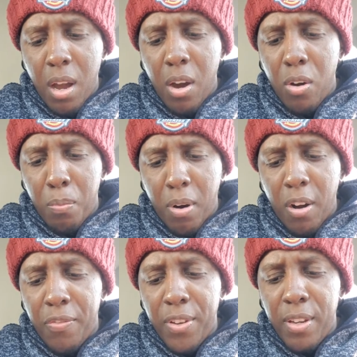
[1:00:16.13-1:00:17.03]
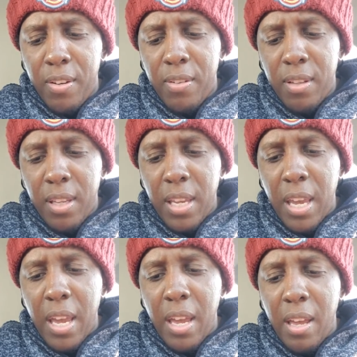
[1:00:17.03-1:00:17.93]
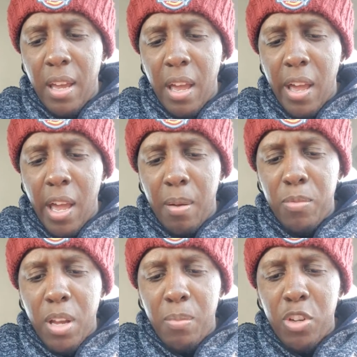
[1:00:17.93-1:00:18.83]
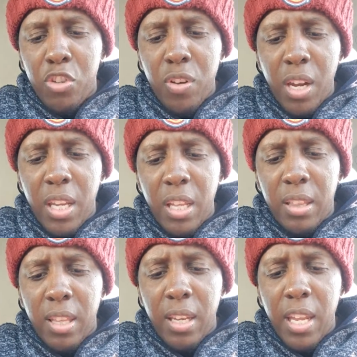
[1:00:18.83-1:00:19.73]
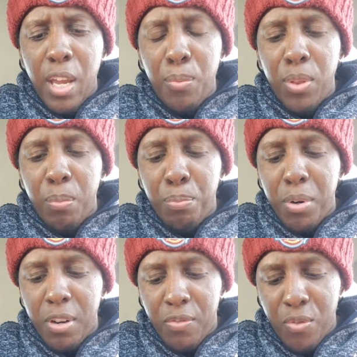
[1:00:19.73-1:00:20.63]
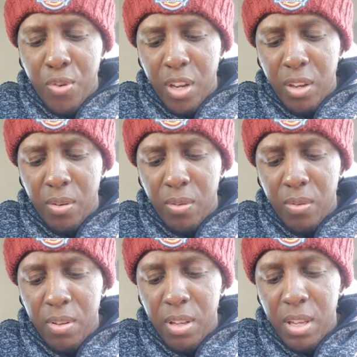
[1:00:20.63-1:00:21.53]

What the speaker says: Oh, Barfield? Yeah. I'm just trying to get the name of the book for you.